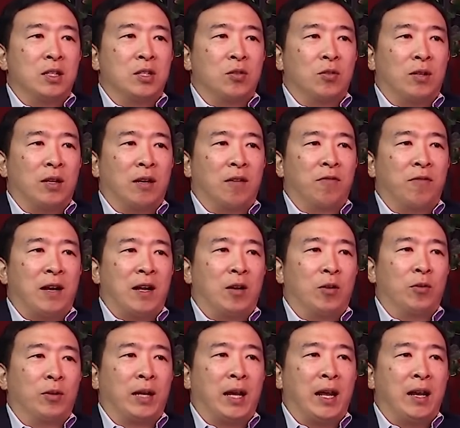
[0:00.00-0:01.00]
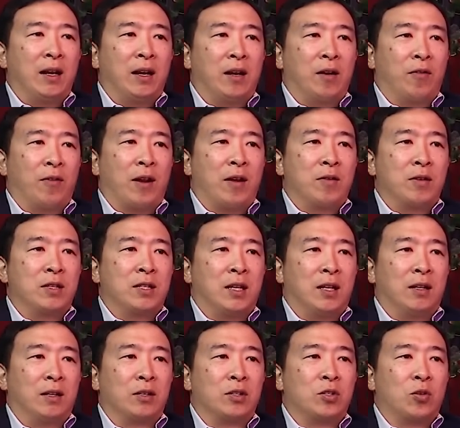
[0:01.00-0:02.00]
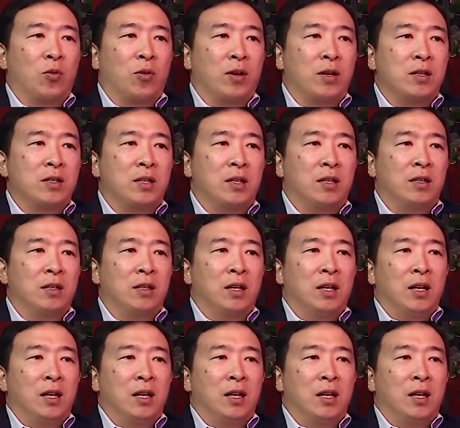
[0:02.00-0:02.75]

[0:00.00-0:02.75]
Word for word: who like follow a candidate around to tell their stories in